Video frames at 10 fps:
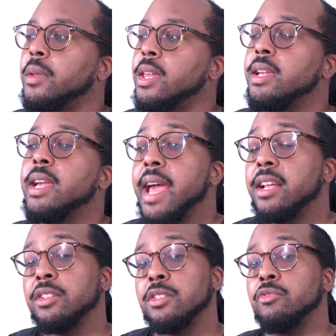he
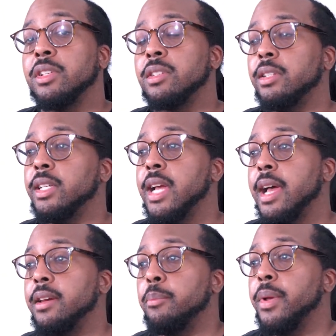had just recently
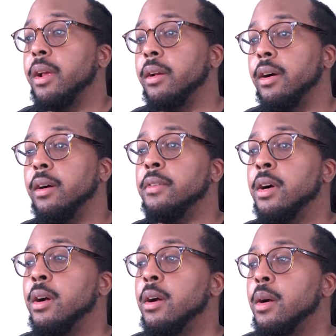gotten a pair of
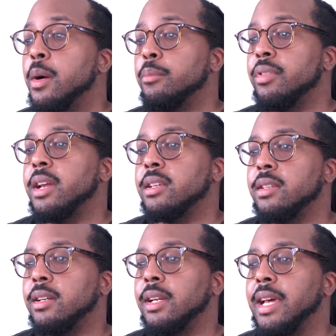Prada
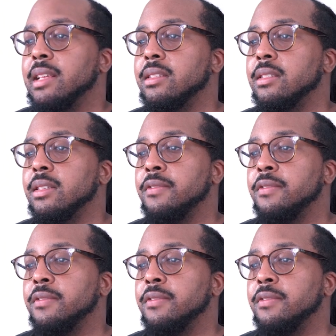sunglasses.